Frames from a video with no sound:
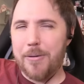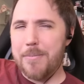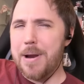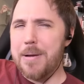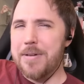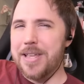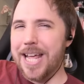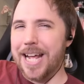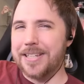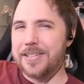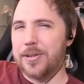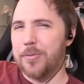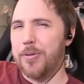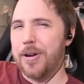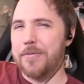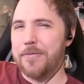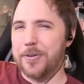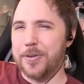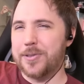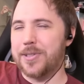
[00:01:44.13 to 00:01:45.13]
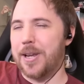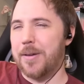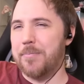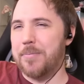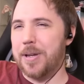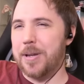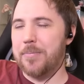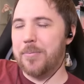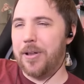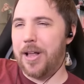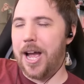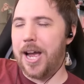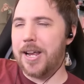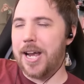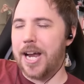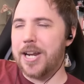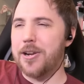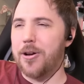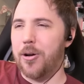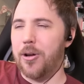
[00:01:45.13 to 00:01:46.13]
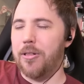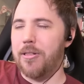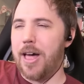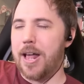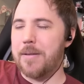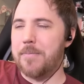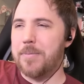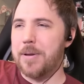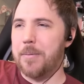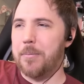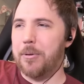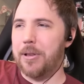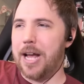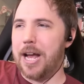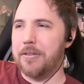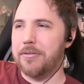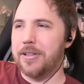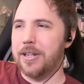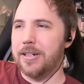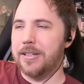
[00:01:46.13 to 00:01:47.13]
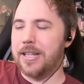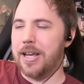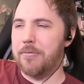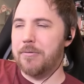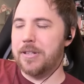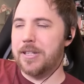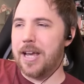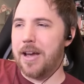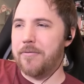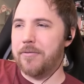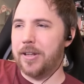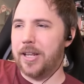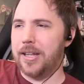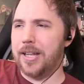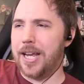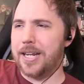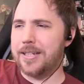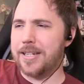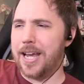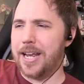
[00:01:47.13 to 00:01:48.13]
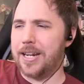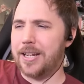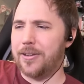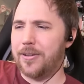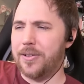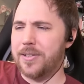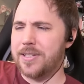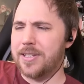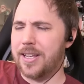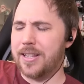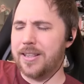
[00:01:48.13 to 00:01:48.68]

Or maybe that's a win for some people. I know a lot of people out there that would definitely like tentacles.